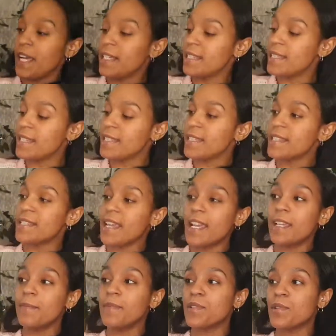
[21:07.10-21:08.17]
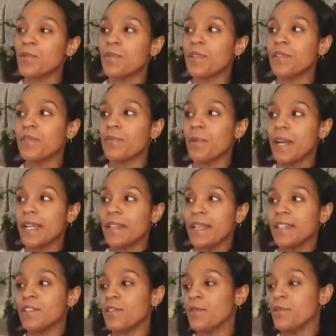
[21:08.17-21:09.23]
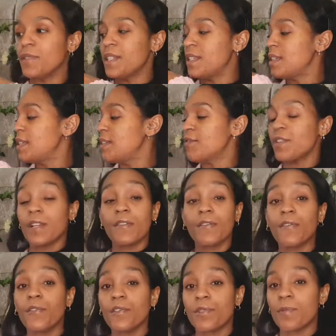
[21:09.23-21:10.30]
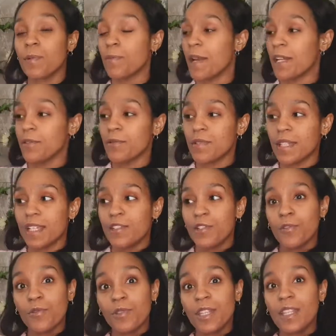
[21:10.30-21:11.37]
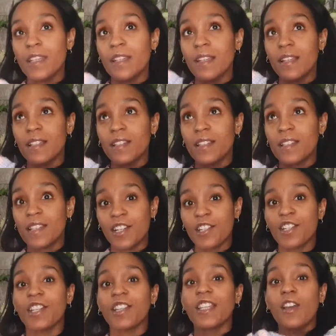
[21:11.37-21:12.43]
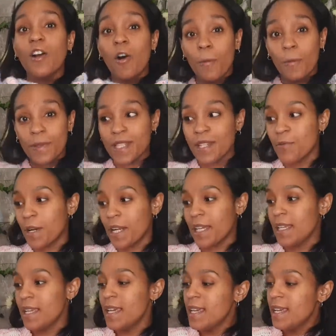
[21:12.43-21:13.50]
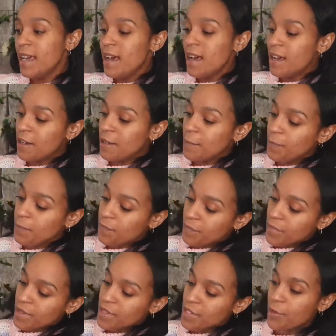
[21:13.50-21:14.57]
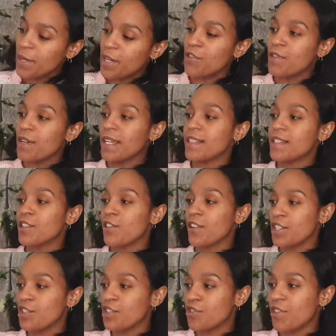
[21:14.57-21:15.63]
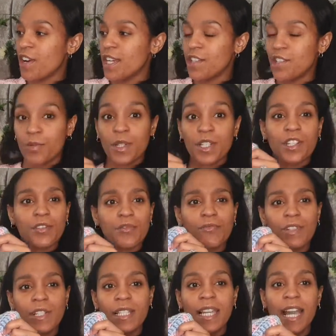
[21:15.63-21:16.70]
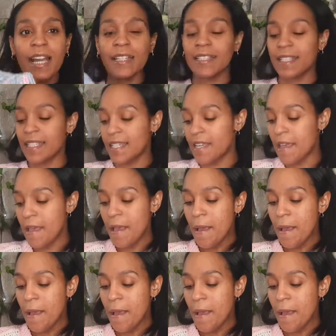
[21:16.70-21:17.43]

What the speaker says: And it's in the same sort of way they do the reinforcement panels. They do the stitching the opposite way. So it creates a nice stretch, which is really handy.